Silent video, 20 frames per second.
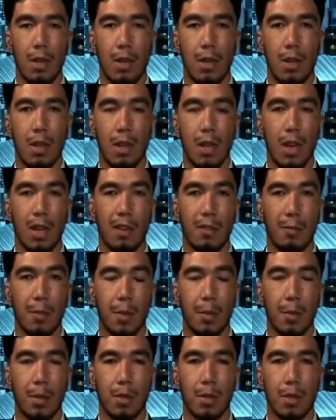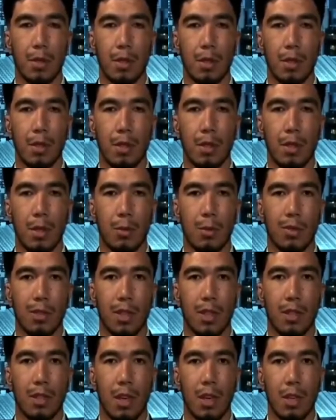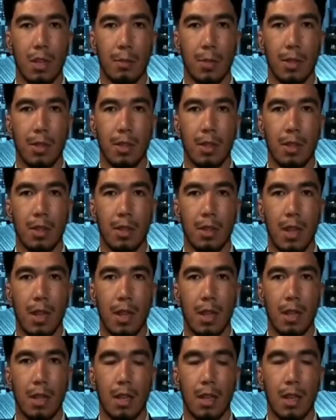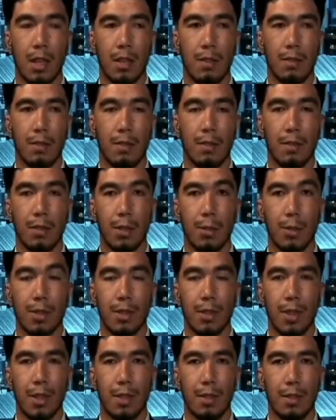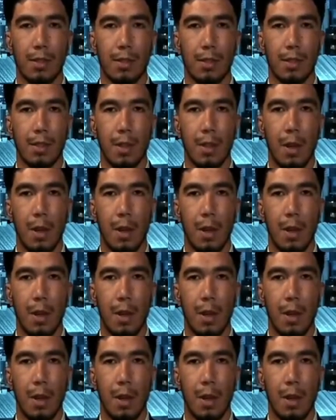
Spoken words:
A lot of people that was not documented, and a lot of US citizens.